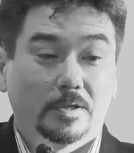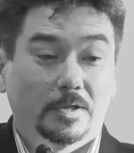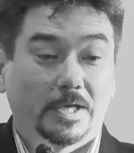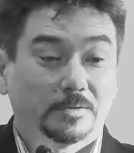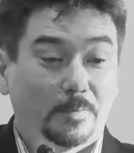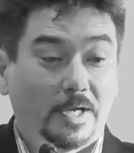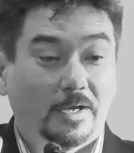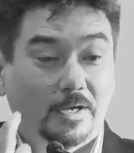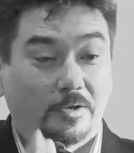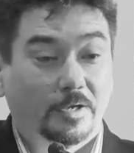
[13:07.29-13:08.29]
That's my
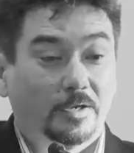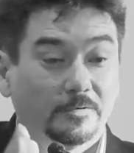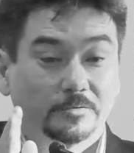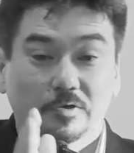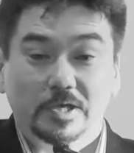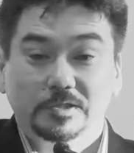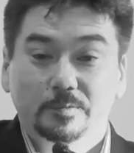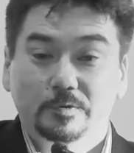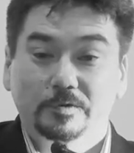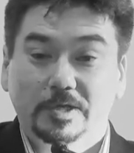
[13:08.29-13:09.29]
area of
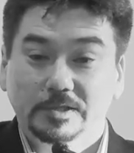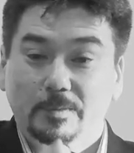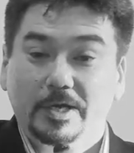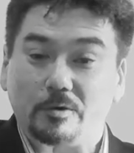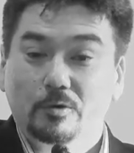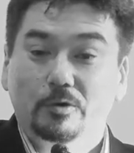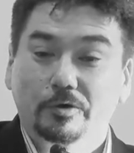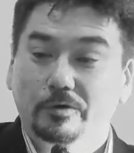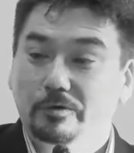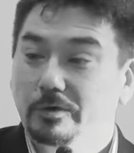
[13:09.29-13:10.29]
transport. That's my
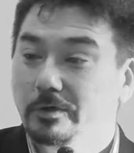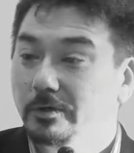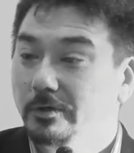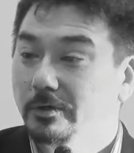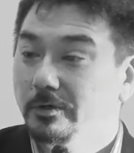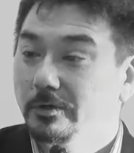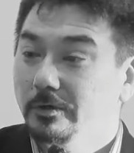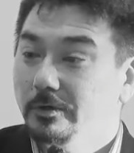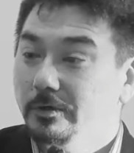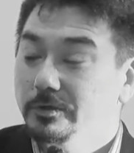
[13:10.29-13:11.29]
corridor.
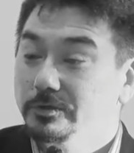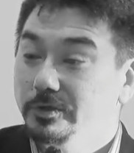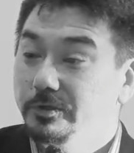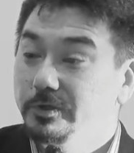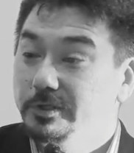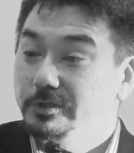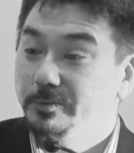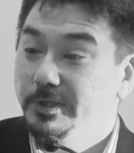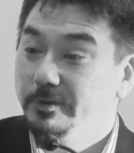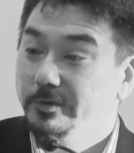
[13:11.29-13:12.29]
So you need to
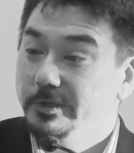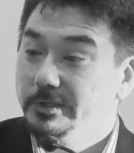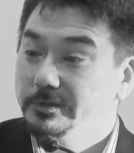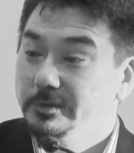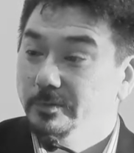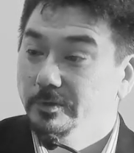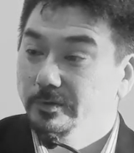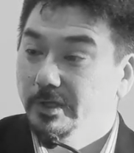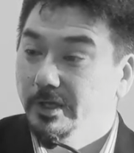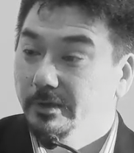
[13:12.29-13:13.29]
speak with us
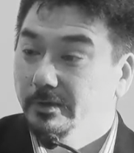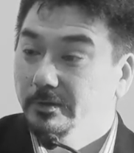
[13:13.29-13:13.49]
about that.